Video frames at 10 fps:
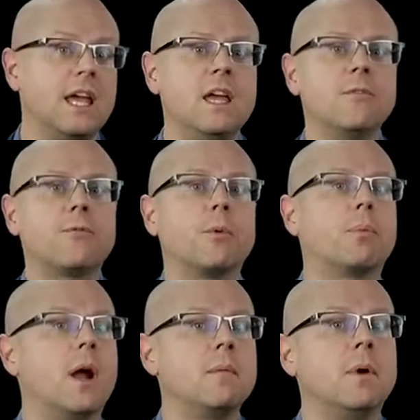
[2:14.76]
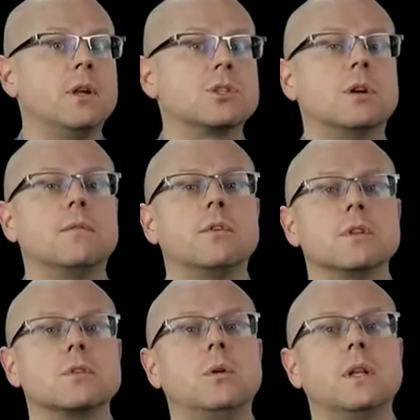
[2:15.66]
if the primary server
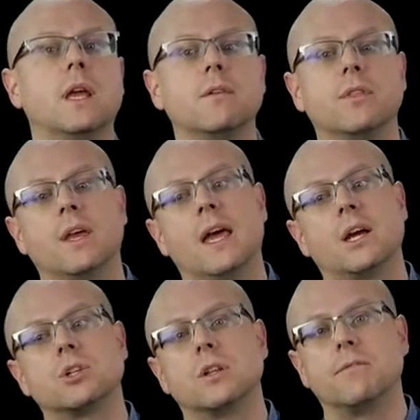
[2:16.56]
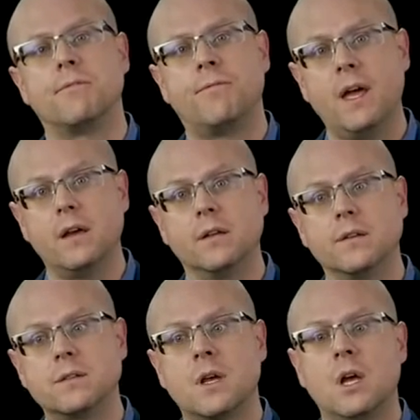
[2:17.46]
that's holding everything actually
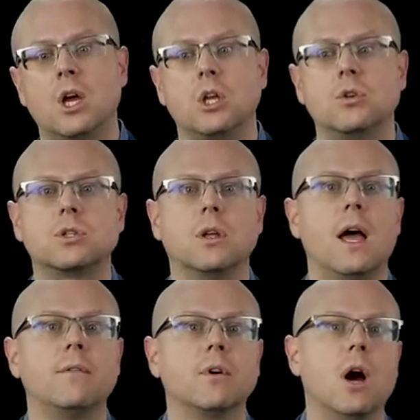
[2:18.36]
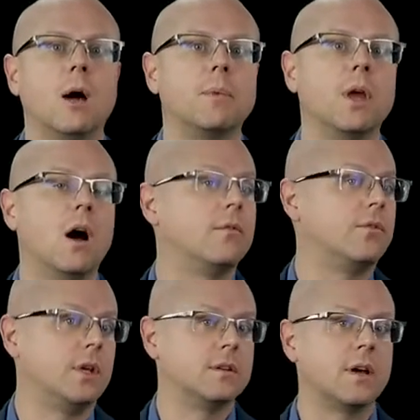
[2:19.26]
fails, you still have a copy
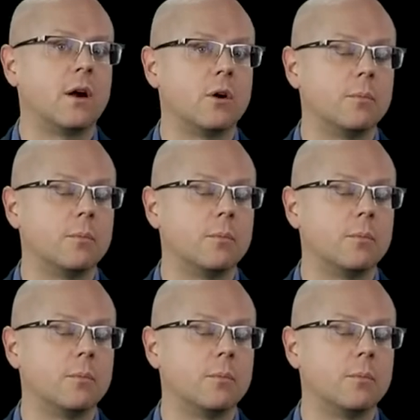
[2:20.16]
of the entire